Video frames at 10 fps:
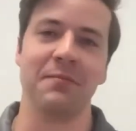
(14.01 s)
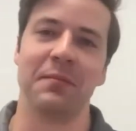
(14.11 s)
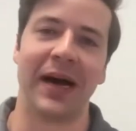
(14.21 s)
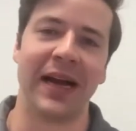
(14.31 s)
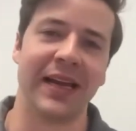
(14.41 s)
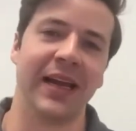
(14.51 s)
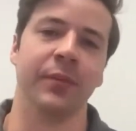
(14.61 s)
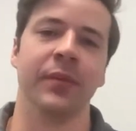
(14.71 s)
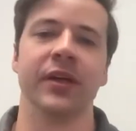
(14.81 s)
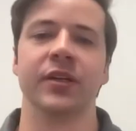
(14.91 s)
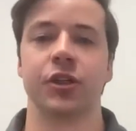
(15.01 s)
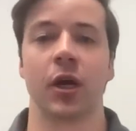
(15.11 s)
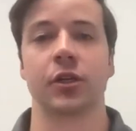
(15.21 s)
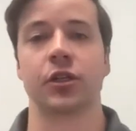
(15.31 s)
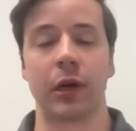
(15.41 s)
my name is
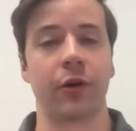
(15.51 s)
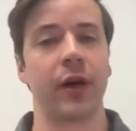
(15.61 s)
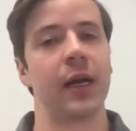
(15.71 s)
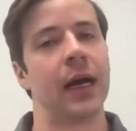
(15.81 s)
Josh Gregory.